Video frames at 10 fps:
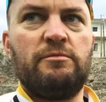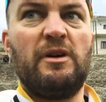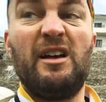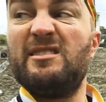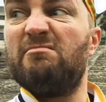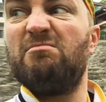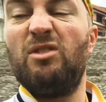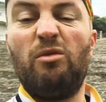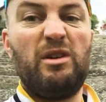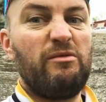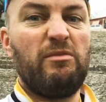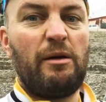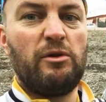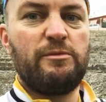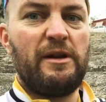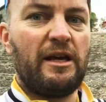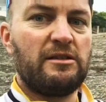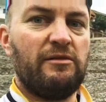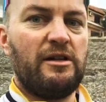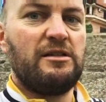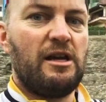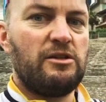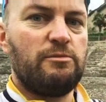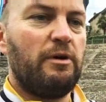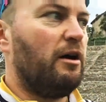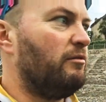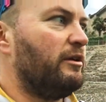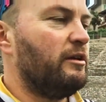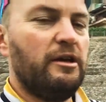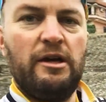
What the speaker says: well, it's not even that much been excavated yet, just part of it.